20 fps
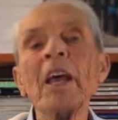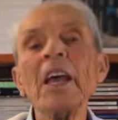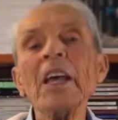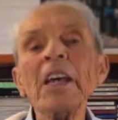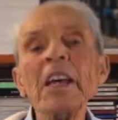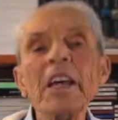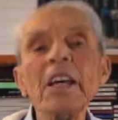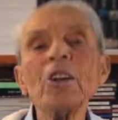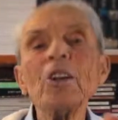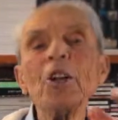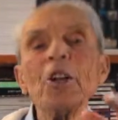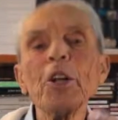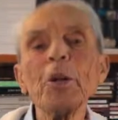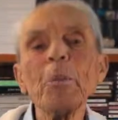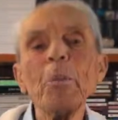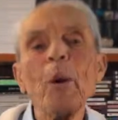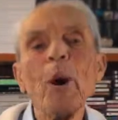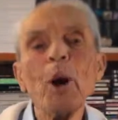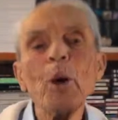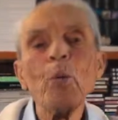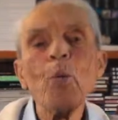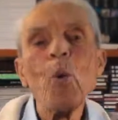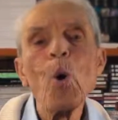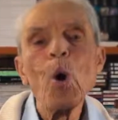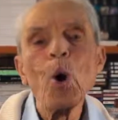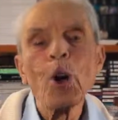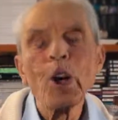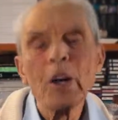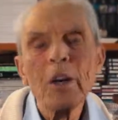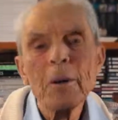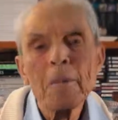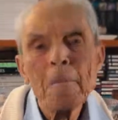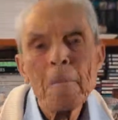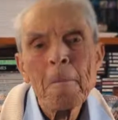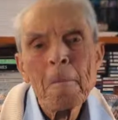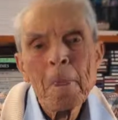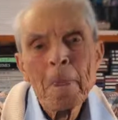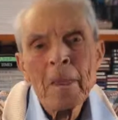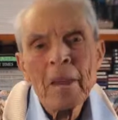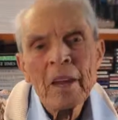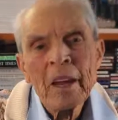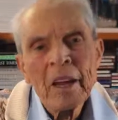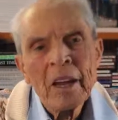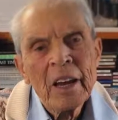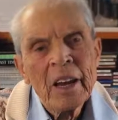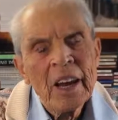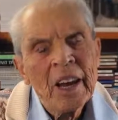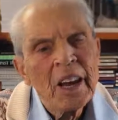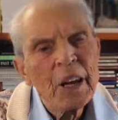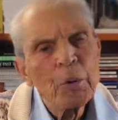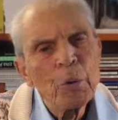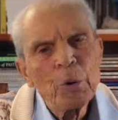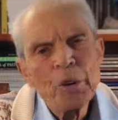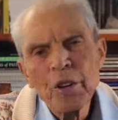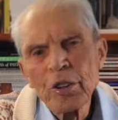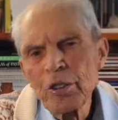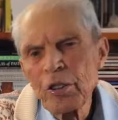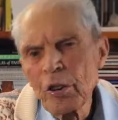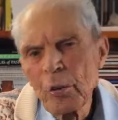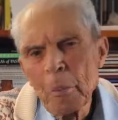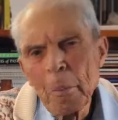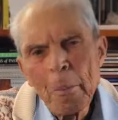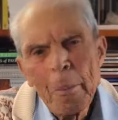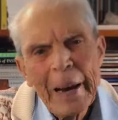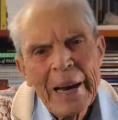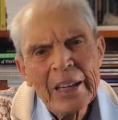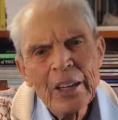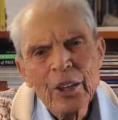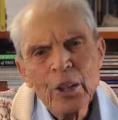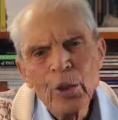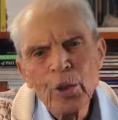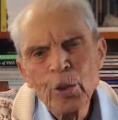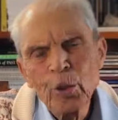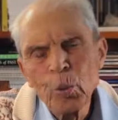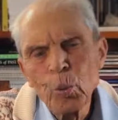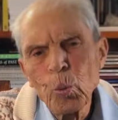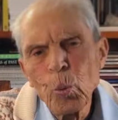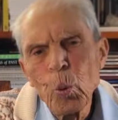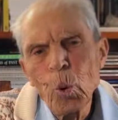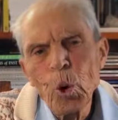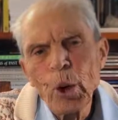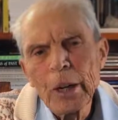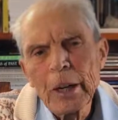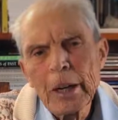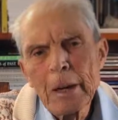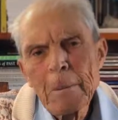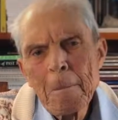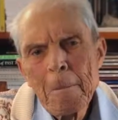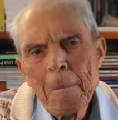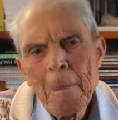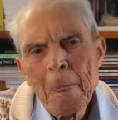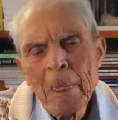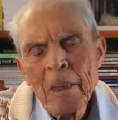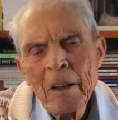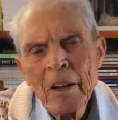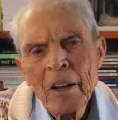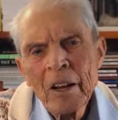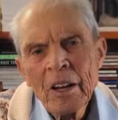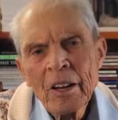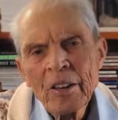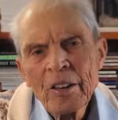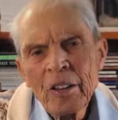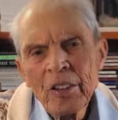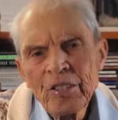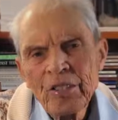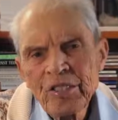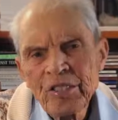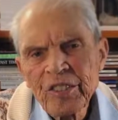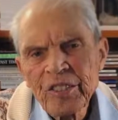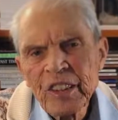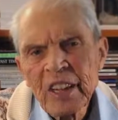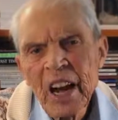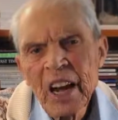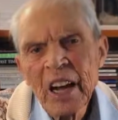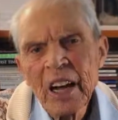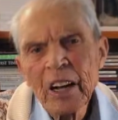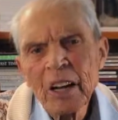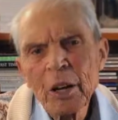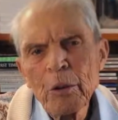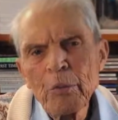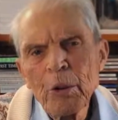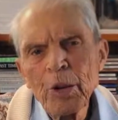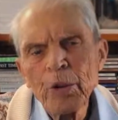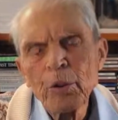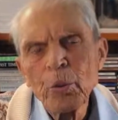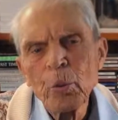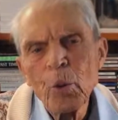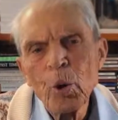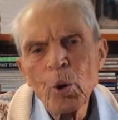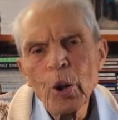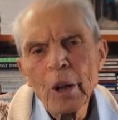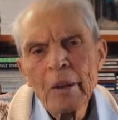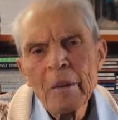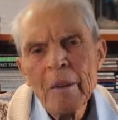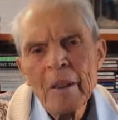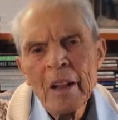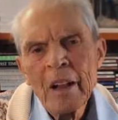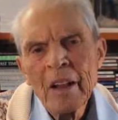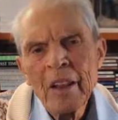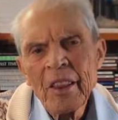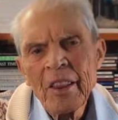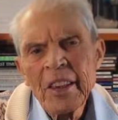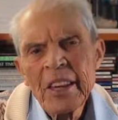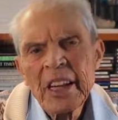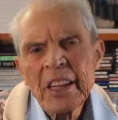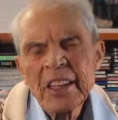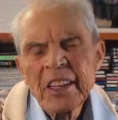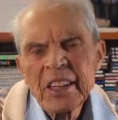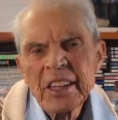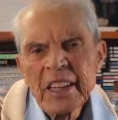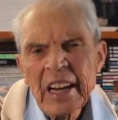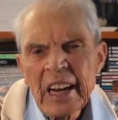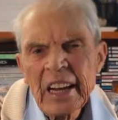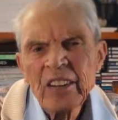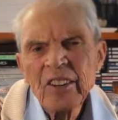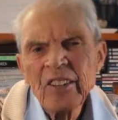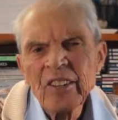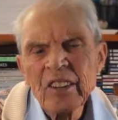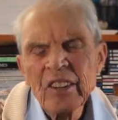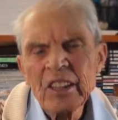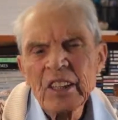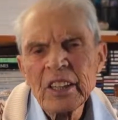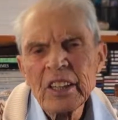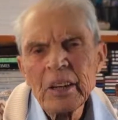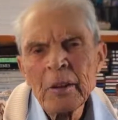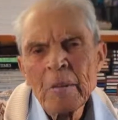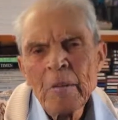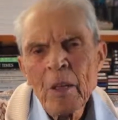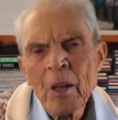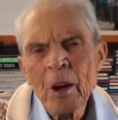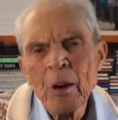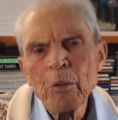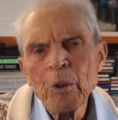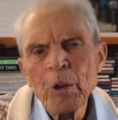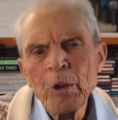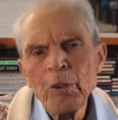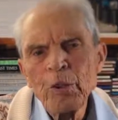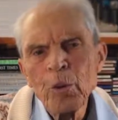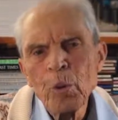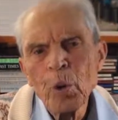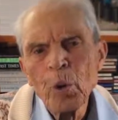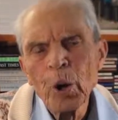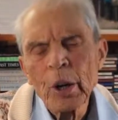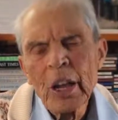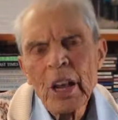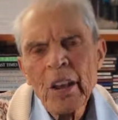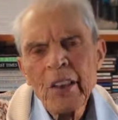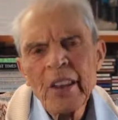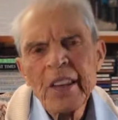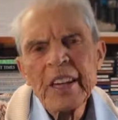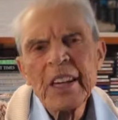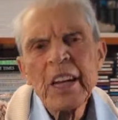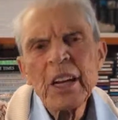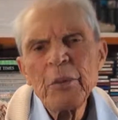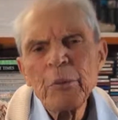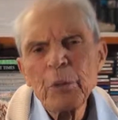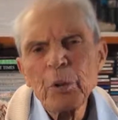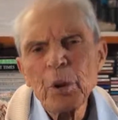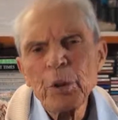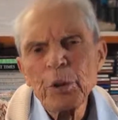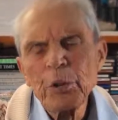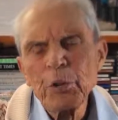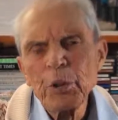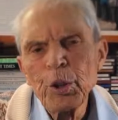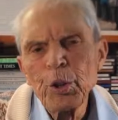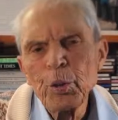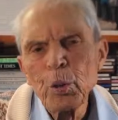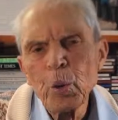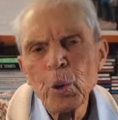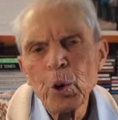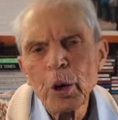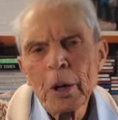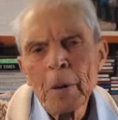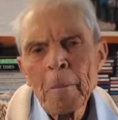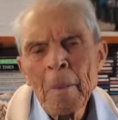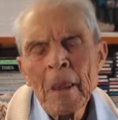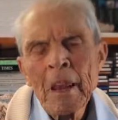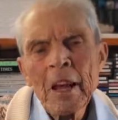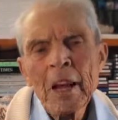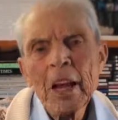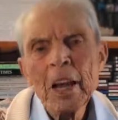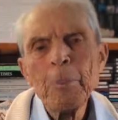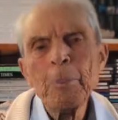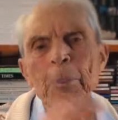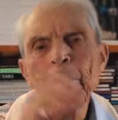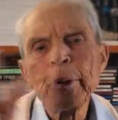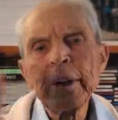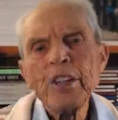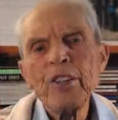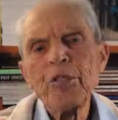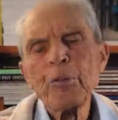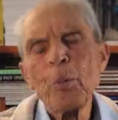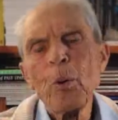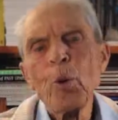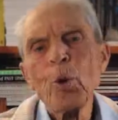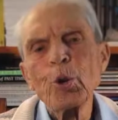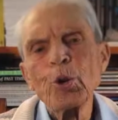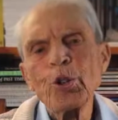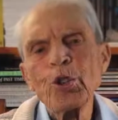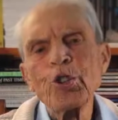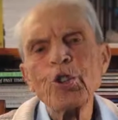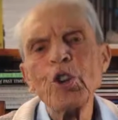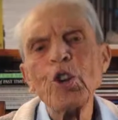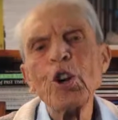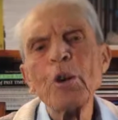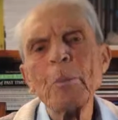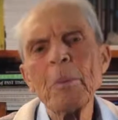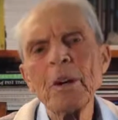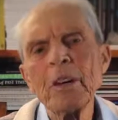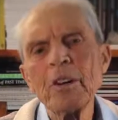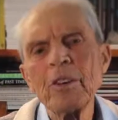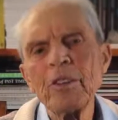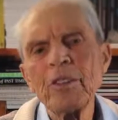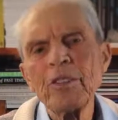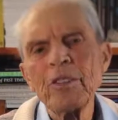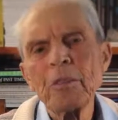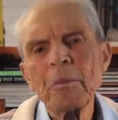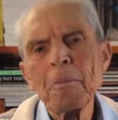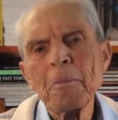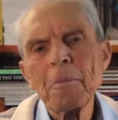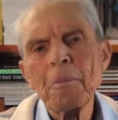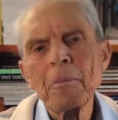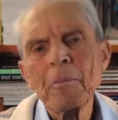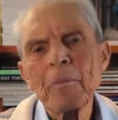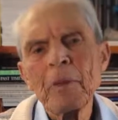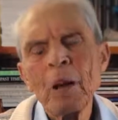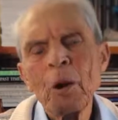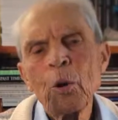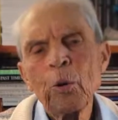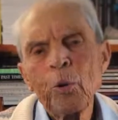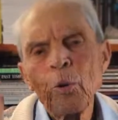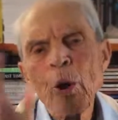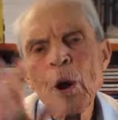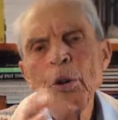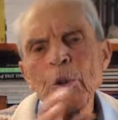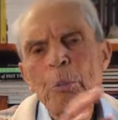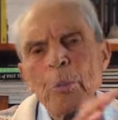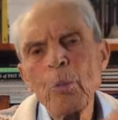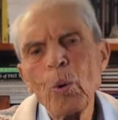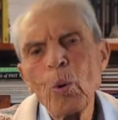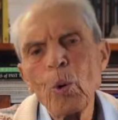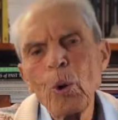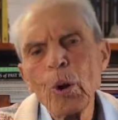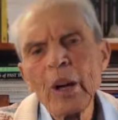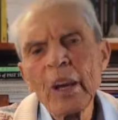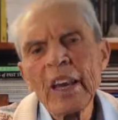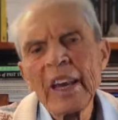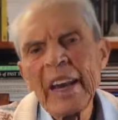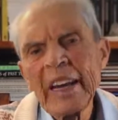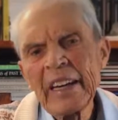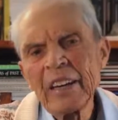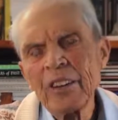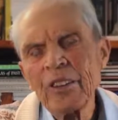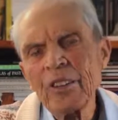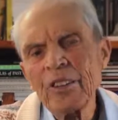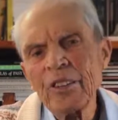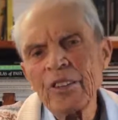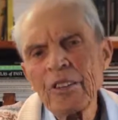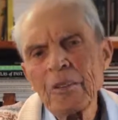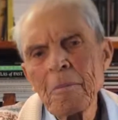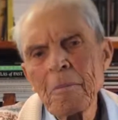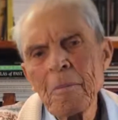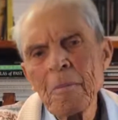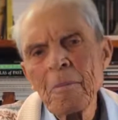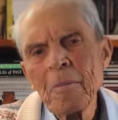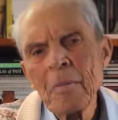he healed it by work. He was a tremendous worker. The scale of his work, the intensity of his work, the influence of his work. He preached more sermons, wrote more letters,